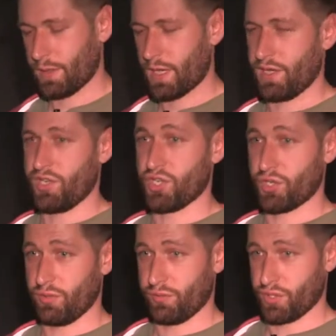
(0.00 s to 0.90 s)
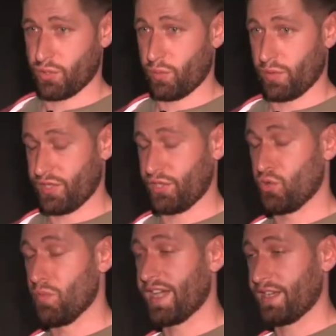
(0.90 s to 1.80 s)
additional resolvers that you
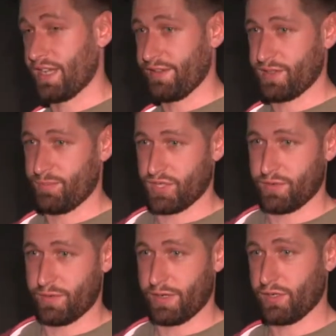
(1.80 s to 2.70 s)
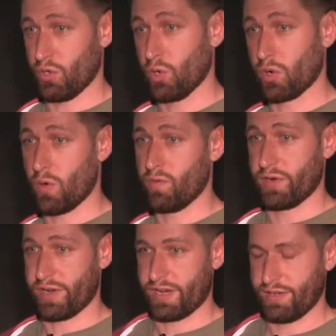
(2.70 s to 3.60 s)
might have specified or
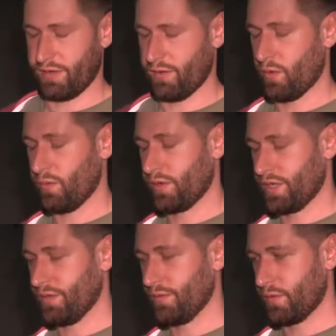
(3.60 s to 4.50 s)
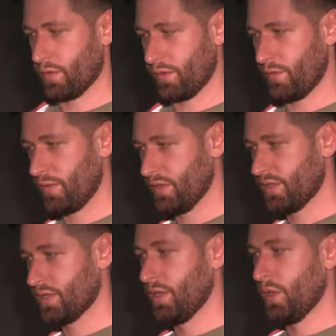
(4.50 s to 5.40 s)
overridden for the
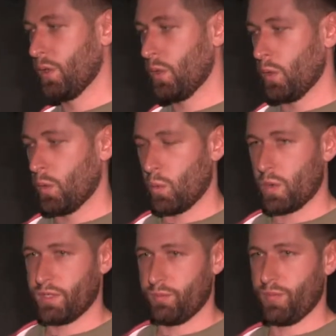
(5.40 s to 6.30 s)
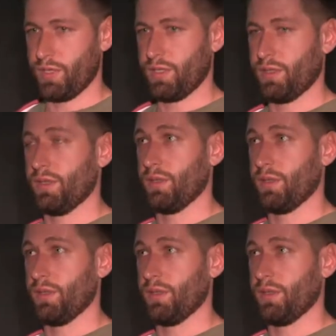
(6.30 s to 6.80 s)
fields will be